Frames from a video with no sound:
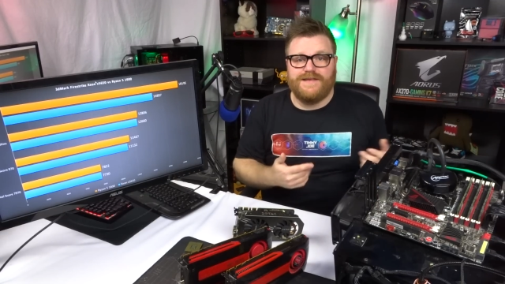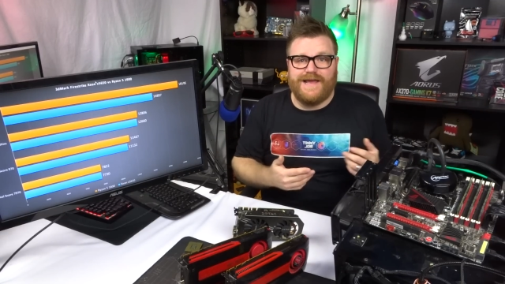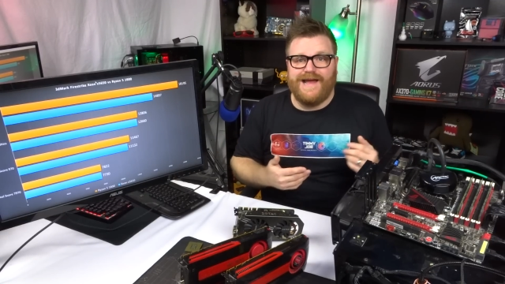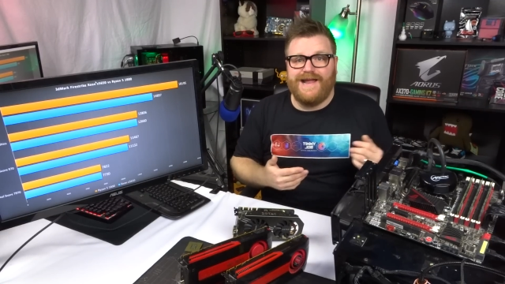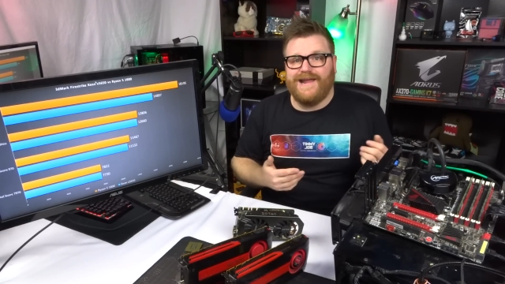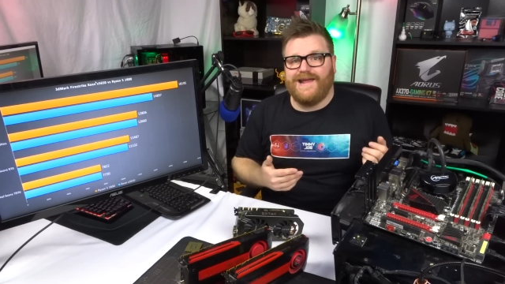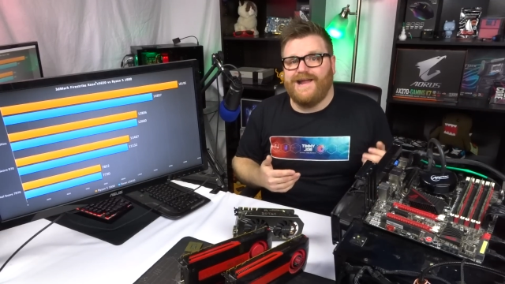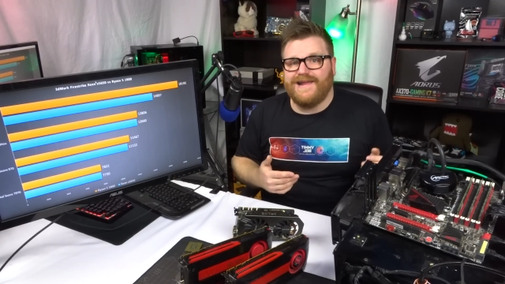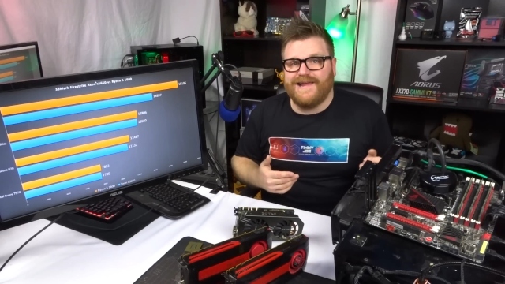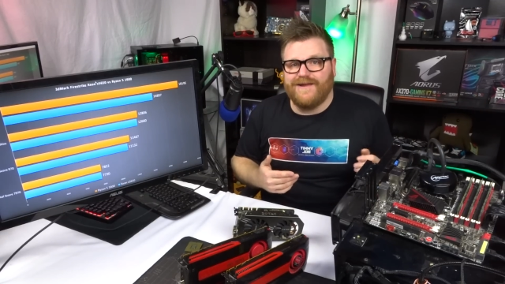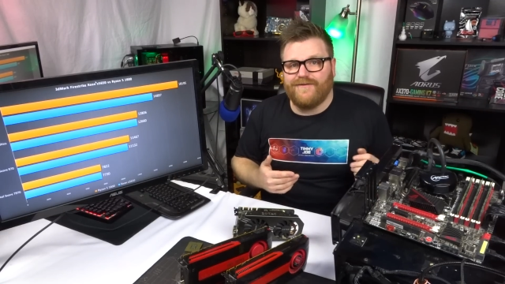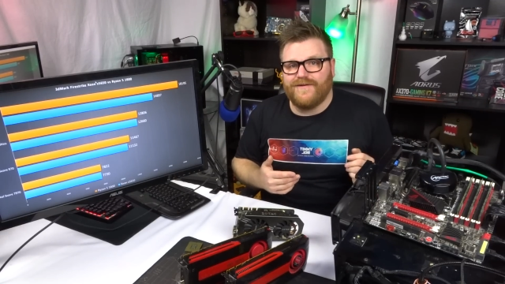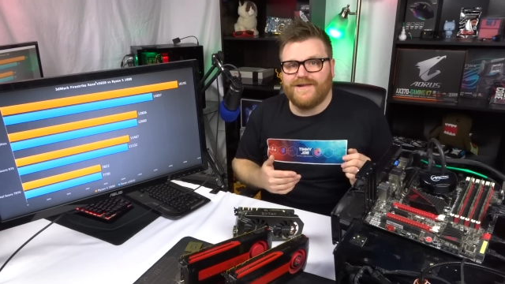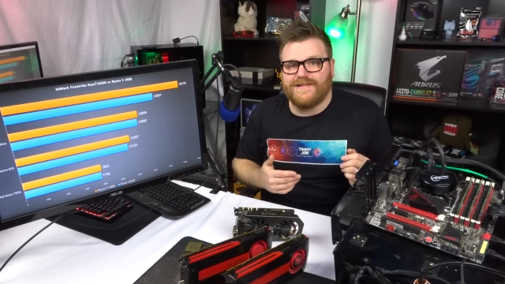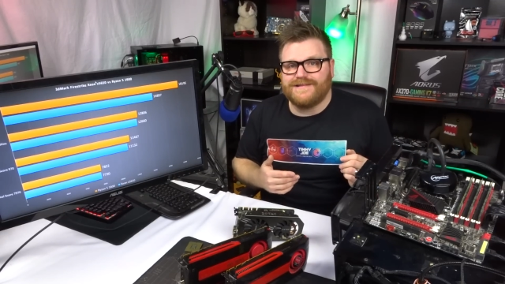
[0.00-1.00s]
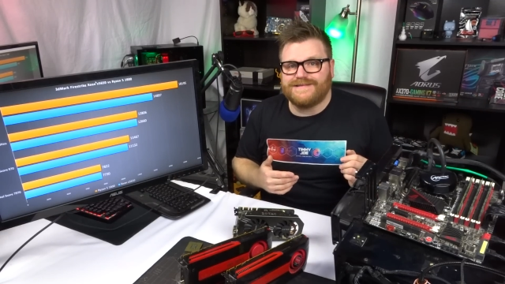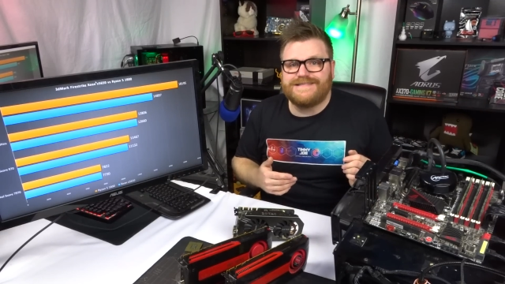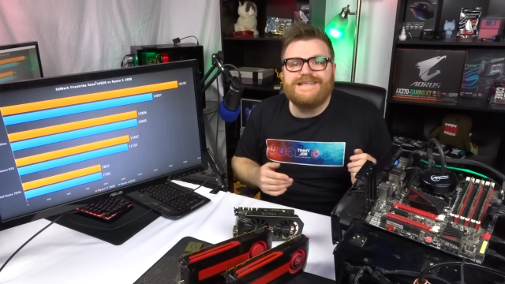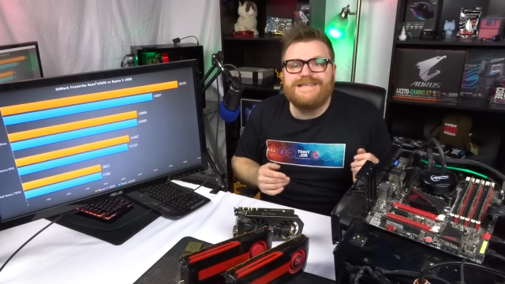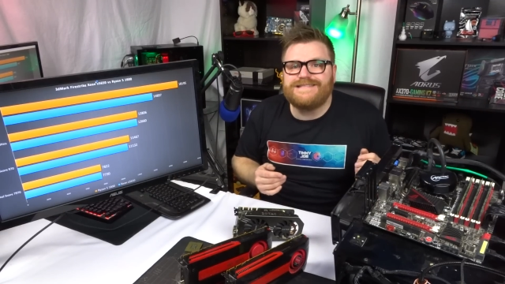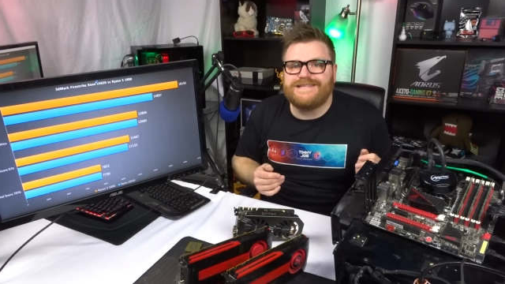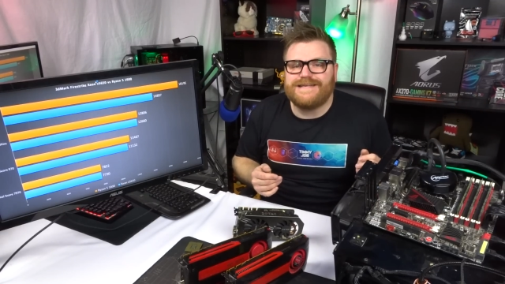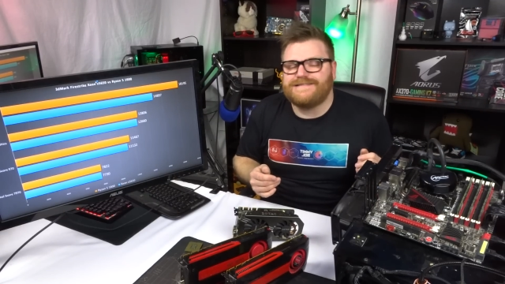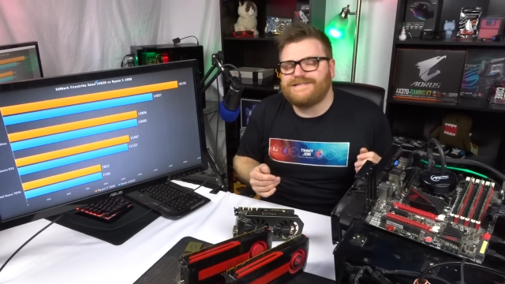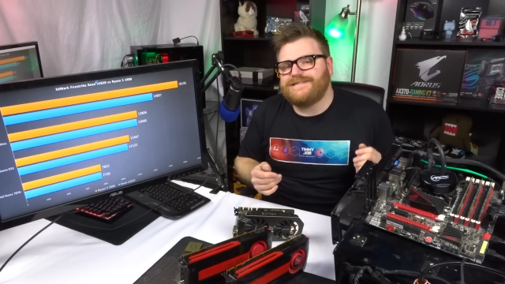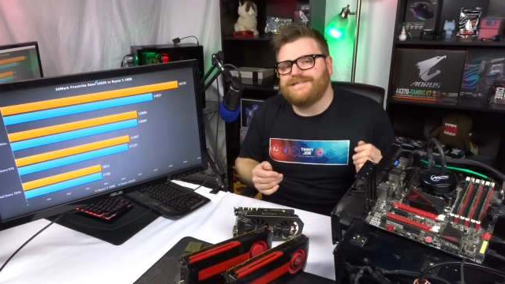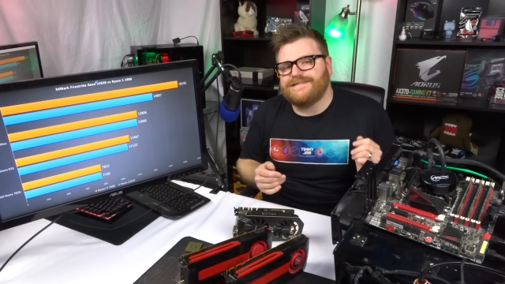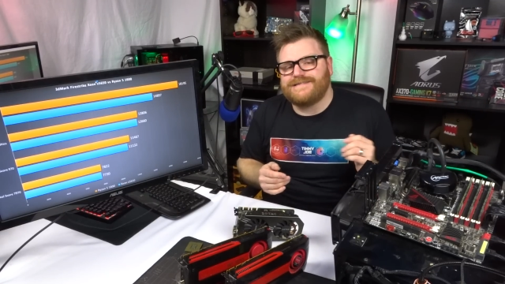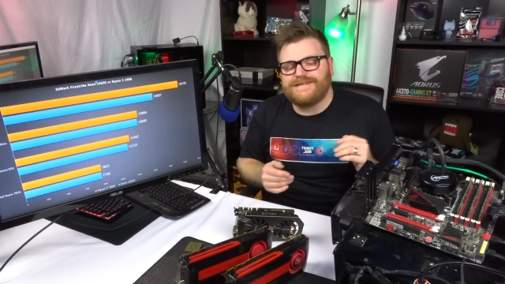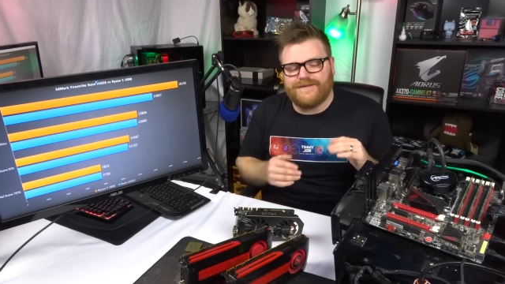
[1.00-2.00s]
you kind of got to get rid of the C
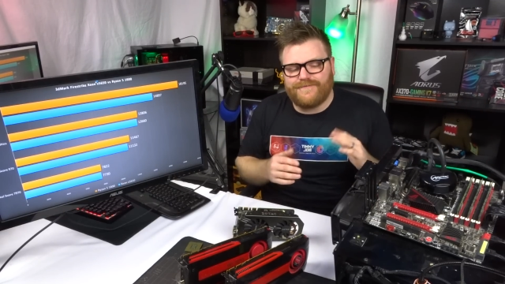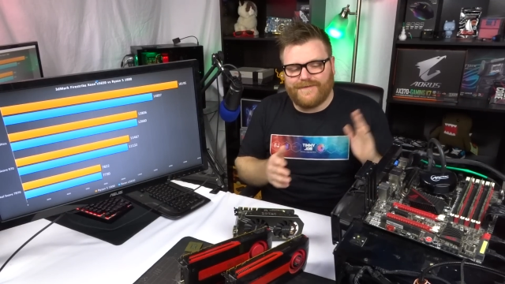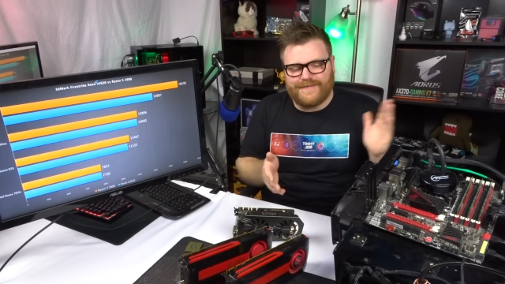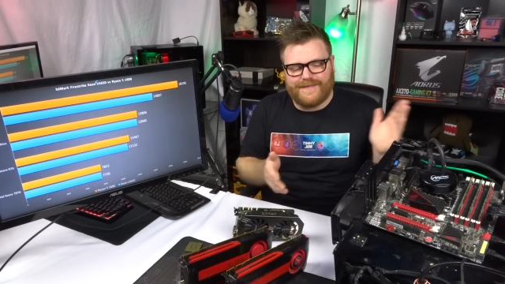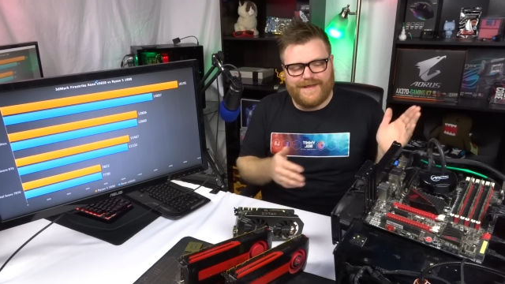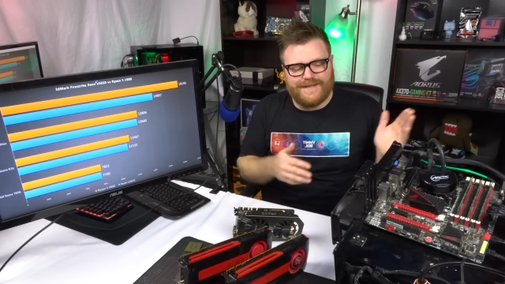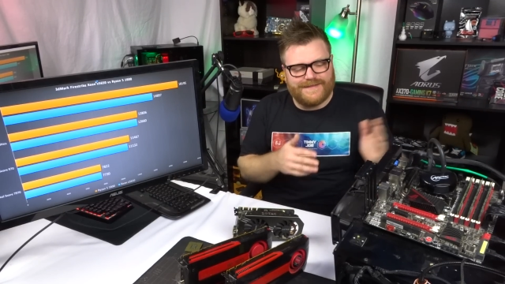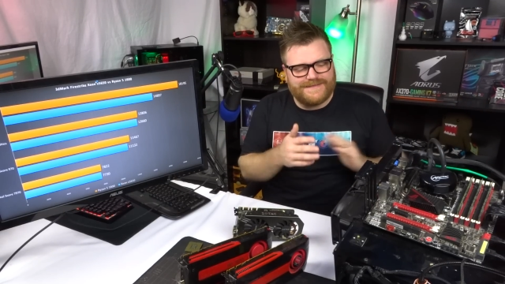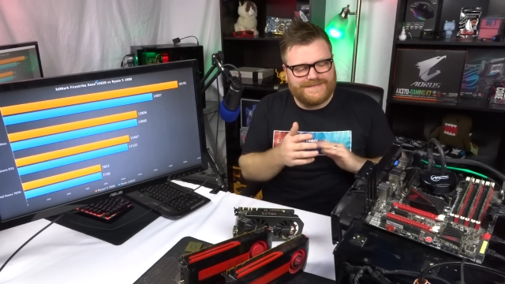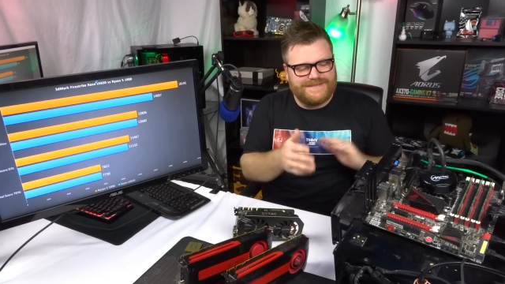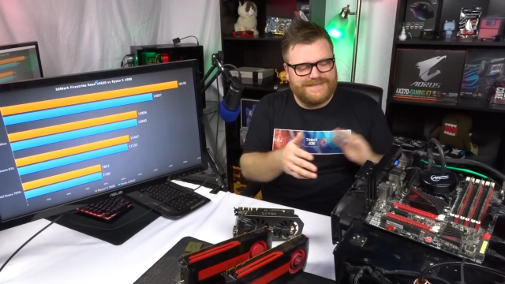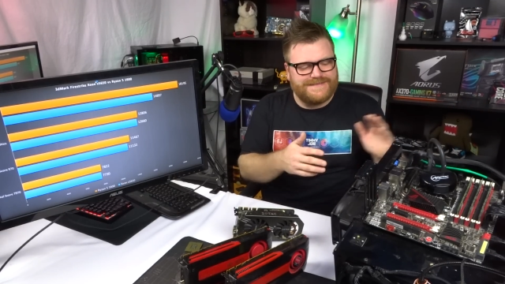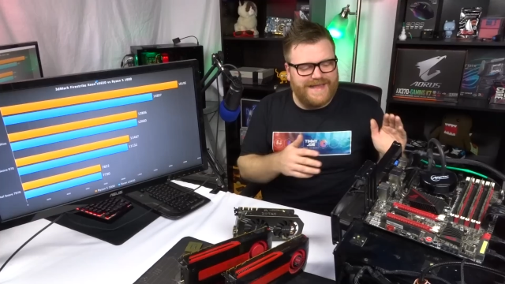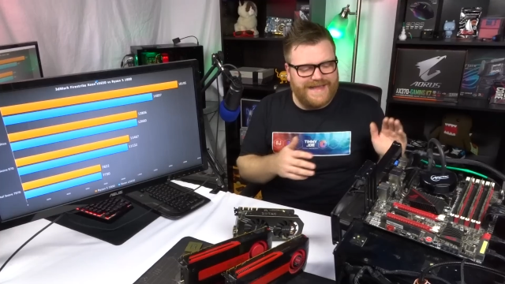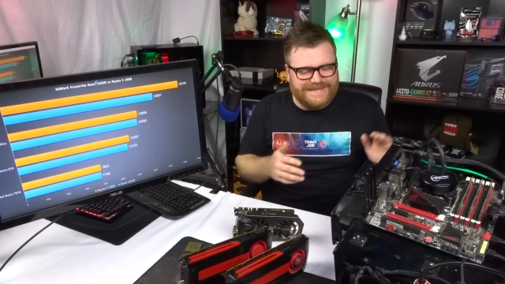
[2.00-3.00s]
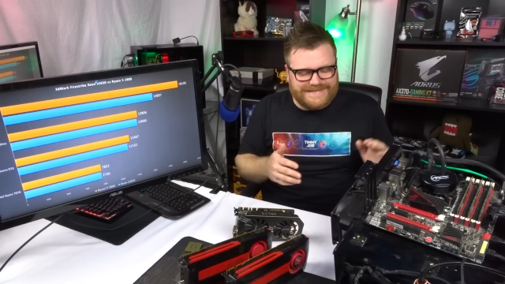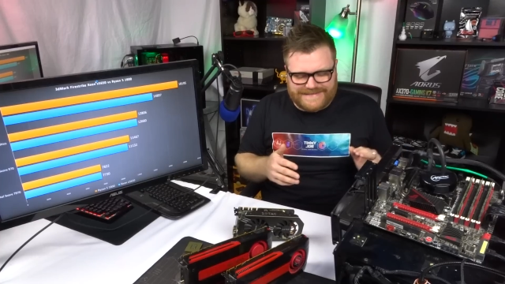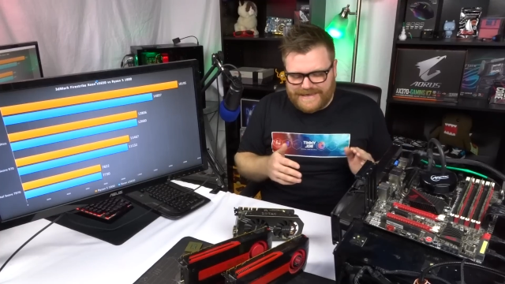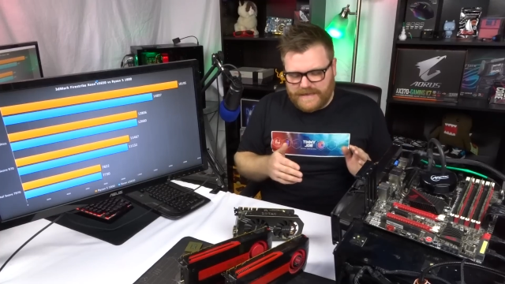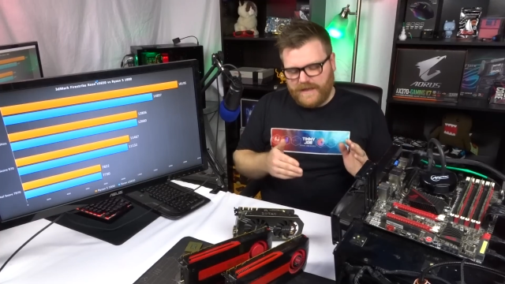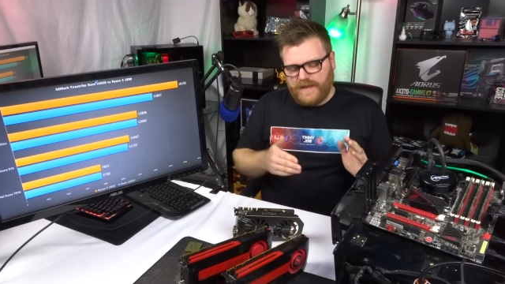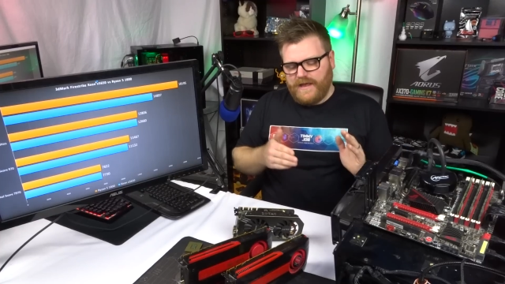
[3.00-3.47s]
states and stuff like that, the C states.